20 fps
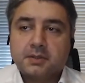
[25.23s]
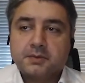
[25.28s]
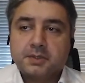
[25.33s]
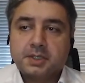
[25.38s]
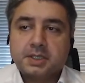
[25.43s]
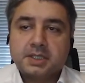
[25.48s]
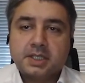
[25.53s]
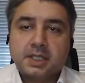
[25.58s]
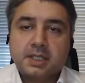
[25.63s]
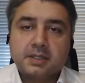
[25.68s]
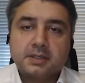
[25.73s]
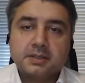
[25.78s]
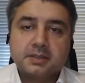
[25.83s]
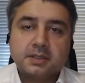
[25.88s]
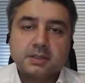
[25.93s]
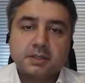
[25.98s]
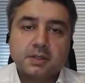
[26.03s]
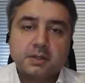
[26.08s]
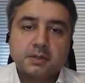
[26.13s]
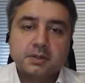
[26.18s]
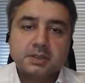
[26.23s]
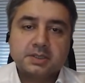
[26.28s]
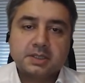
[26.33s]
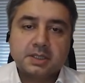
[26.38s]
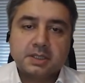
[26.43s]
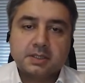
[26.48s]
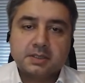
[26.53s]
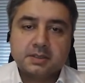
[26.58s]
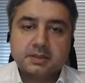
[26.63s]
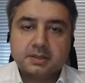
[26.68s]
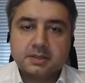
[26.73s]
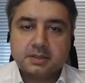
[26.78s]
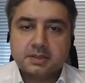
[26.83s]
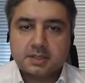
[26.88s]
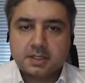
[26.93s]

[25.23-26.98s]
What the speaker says: of retailers and wholesalers in